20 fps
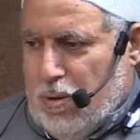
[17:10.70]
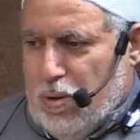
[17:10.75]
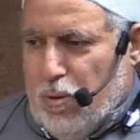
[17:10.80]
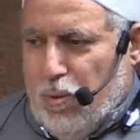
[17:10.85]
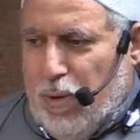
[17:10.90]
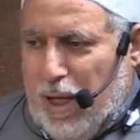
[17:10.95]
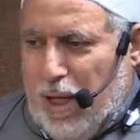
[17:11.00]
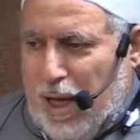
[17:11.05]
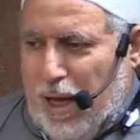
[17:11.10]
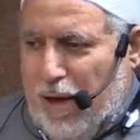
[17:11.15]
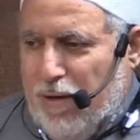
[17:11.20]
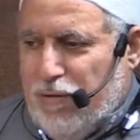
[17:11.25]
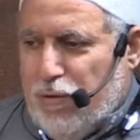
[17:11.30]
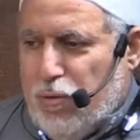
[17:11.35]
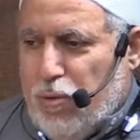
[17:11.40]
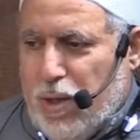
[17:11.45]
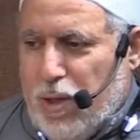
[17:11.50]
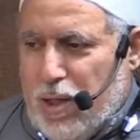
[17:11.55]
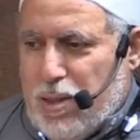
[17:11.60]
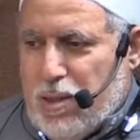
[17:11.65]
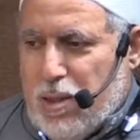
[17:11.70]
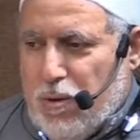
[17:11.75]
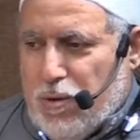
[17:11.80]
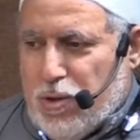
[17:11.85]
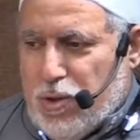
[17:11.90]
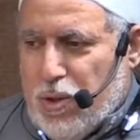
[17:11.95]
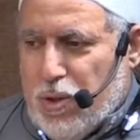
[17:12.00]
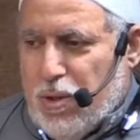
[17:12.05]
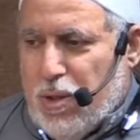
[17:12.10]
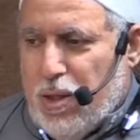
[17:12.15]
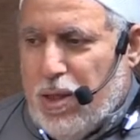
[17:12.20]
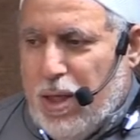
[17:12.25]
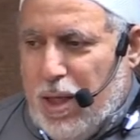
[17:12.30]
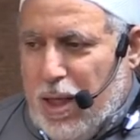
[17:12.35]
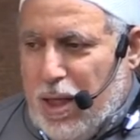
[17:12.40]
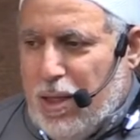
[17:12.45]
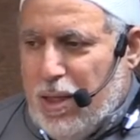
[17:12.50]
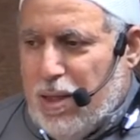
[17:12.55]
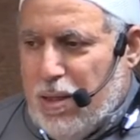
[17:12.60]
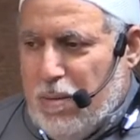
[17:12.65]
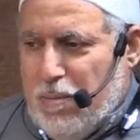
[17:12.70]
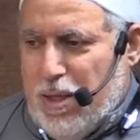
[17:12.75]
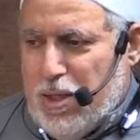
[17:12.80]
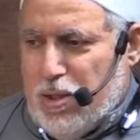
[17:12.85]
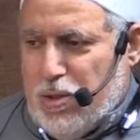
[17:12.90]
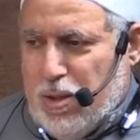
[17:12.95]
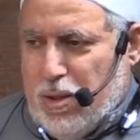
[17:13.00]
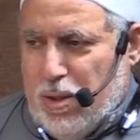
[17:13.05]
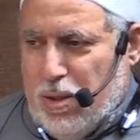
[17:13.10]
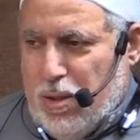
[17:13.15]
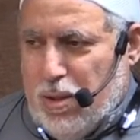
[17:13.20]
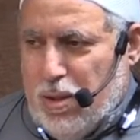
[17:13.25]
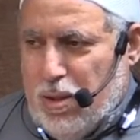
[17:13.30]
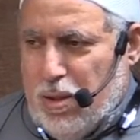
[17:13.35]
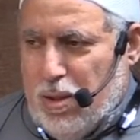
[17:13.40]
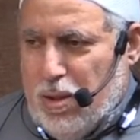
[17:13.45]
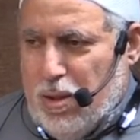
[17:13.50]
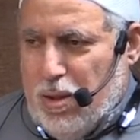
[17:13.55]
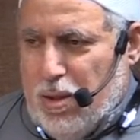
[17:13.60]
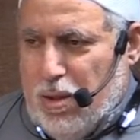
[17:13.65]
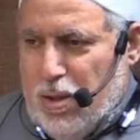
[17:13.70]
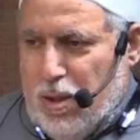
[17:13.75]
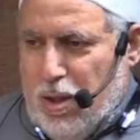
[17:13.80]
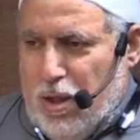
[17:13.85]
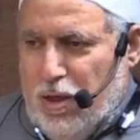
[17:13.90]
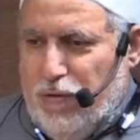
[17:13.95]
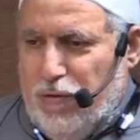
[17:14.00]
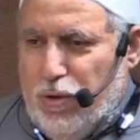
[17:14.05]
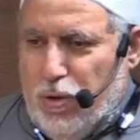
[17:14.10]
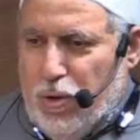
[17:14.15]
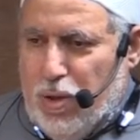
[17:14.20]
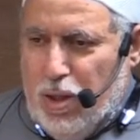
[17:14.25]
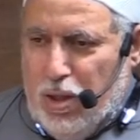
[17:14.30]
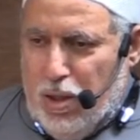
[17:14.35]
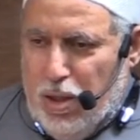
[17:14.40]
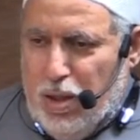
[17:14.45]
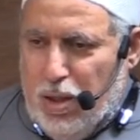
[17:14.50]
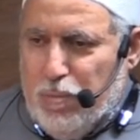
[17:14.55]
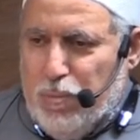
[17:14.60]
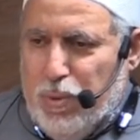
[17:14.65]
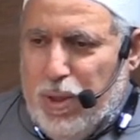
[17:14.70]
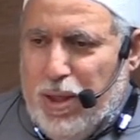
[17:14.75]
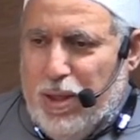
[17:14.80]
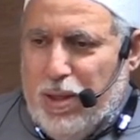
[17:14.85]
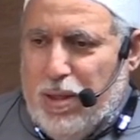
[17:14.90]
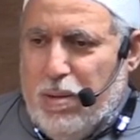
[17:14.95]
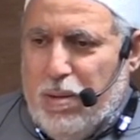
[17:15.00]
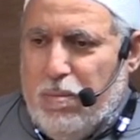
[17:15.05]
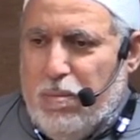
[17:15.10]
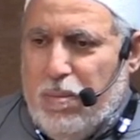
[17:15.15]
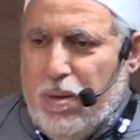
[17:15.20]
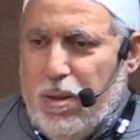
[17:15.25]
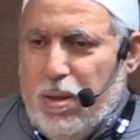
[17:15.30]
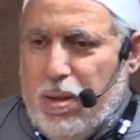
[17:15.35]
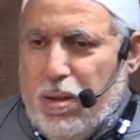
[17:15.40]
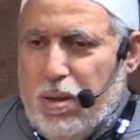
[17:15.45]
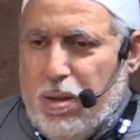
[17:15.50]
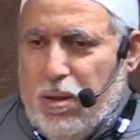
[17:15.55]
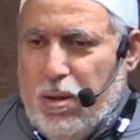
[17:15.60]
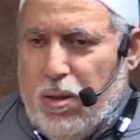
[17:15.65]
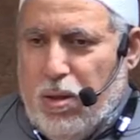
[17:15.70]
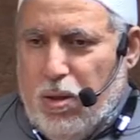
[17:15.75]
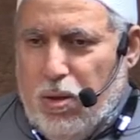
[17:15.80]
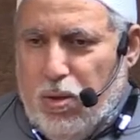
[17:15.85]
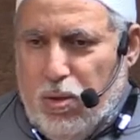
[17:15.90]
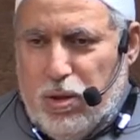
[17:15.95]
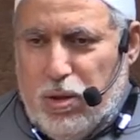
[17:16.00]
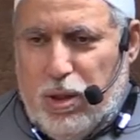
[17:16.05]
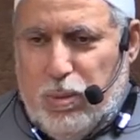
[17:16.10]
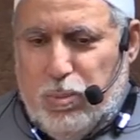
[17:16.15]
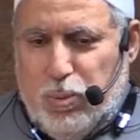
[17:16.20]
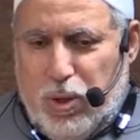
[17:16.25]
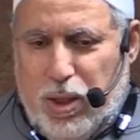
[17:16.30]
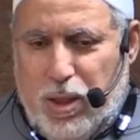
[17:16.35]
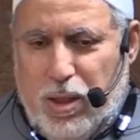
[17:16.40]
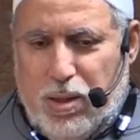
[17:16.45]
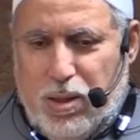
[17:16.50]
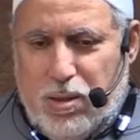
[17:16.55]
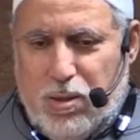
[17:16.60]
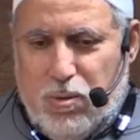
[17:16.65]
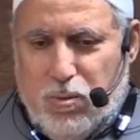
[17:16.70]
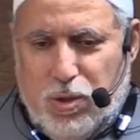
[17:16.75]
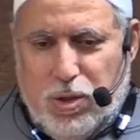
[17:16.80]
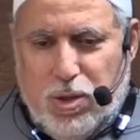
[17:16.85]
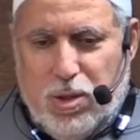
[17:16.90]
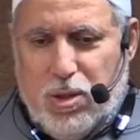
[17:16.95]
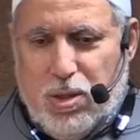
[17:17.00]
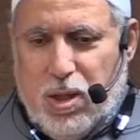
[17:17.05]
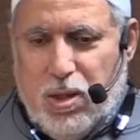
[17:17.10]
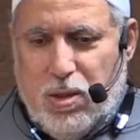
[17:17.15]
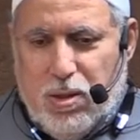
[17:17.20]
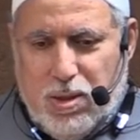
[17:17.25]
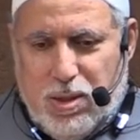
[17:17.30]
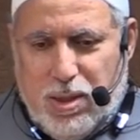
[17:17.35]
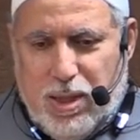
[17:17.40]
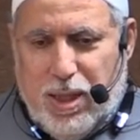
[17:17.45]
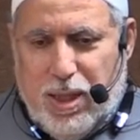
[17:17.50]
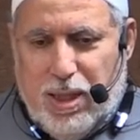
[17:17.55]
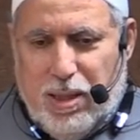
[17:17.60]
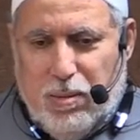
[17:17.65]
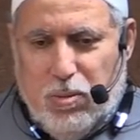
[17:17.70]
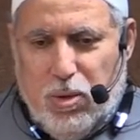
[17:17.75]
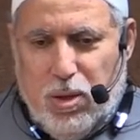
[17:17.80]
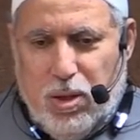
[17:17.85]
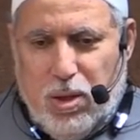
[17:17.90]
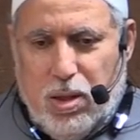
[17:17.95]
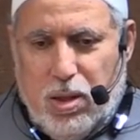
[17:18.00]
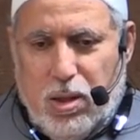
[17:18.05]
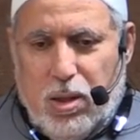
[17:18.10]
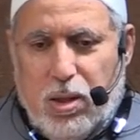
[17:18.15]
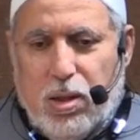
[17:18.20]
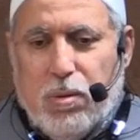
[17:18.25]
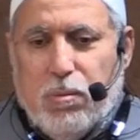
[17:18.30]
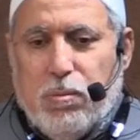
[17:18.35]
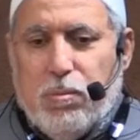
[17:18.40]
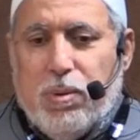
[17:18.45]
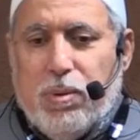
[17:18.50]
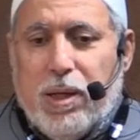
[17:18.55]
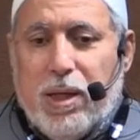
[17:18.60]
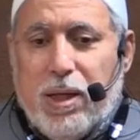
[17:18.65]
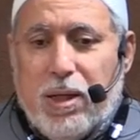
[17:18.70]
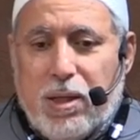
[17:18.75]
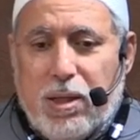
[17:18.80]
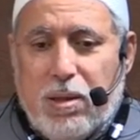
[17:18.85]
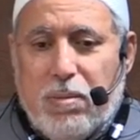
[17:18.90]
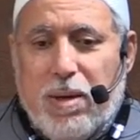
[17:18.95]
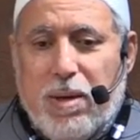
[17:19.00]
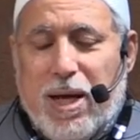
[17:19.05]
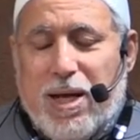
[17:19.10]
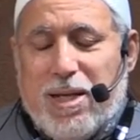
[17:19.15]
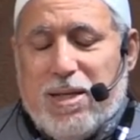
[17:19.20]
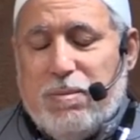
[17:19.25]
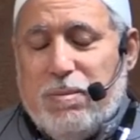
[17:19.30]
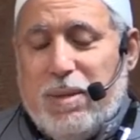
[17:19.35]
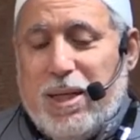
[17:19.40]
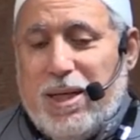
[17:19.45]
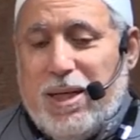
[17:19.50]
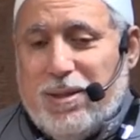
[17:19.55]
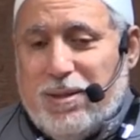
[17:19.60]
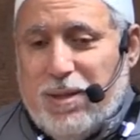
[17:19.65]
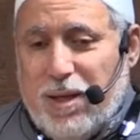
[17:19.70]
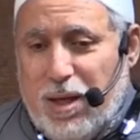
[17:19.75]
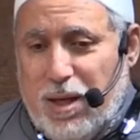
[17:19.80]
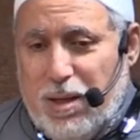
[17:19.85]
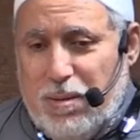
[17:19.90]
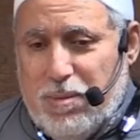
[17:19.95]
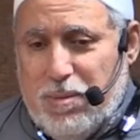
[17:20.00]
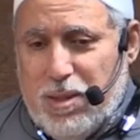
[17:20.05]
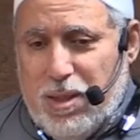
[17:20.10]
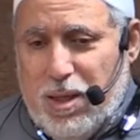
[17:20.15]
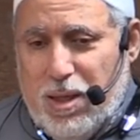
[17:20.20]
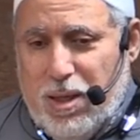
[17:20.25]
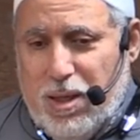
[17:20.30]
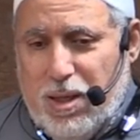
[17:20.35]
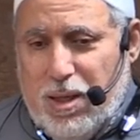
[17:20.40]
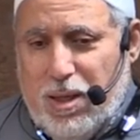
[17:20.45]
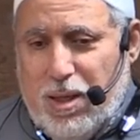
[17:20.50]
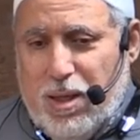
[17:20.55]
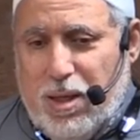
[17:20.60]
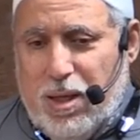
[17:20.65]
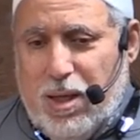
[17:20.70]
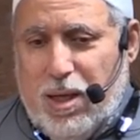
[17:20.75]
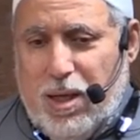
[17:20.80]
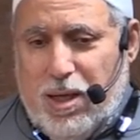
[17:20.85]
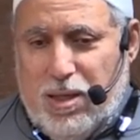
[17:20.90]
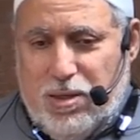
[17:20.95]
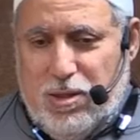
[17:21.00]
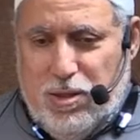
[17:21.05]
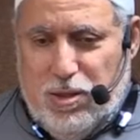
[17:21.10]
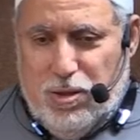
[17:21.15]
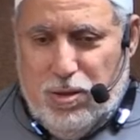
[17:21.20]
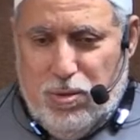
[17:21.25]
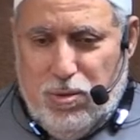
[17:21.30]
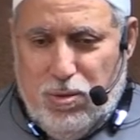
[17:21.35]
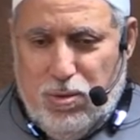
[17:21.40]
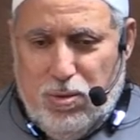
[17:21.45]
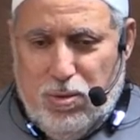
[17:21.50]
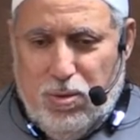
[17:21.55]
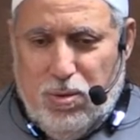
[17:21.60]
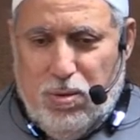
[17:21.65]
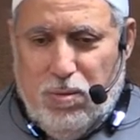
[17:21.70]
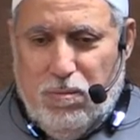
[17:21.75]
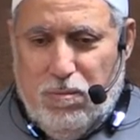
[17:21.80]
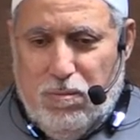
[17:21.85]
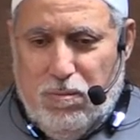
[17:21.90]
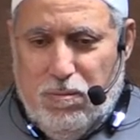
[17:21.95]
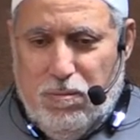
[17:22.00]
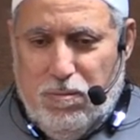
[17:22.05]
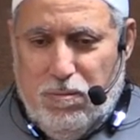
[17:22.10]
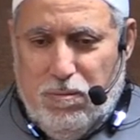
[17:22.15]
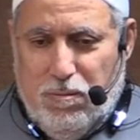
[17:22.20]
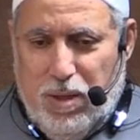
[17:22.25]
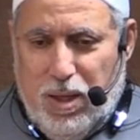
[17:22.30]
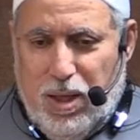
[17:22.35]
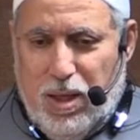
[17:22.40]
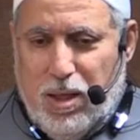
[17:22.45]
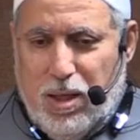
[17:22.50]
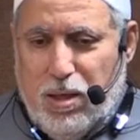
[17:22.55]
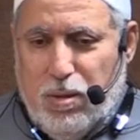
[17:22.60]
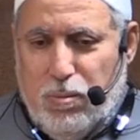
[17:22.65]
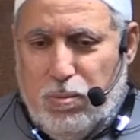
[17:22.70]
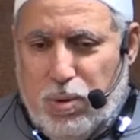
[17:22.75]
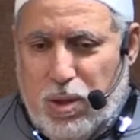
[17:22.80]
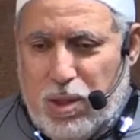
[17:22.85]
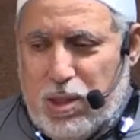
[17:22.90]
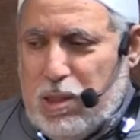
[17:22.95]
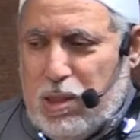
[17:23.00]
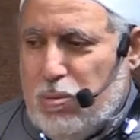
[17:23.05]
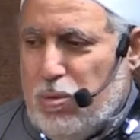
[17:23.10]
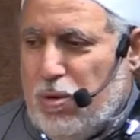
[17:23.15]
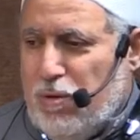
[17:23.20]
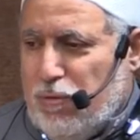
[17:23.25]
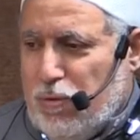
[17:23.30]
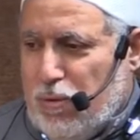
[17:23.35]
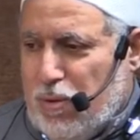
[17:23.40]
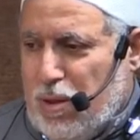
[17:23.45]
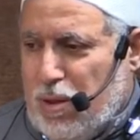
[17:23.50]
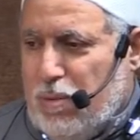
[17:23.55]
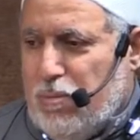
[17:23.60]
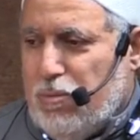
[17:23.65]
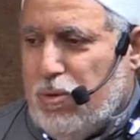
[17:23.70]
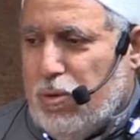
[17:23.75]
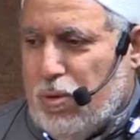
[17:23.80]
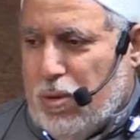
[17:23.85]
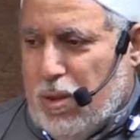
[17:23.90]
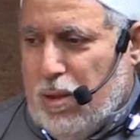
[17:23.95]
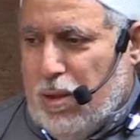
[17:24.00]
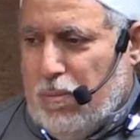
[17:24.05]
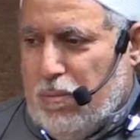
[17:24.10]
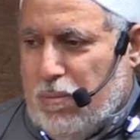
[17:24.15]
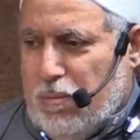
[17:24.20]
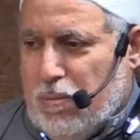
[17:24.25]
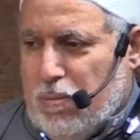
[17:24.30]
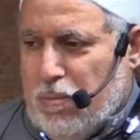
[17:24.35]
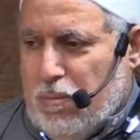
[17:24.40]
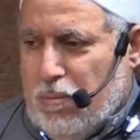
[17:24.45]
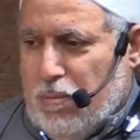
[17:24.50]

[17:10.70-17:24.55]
So we have to raise our children in the masjid. If you cannot bring them all the prayers, which is understandable, bring them as many times as you make possible for them to come.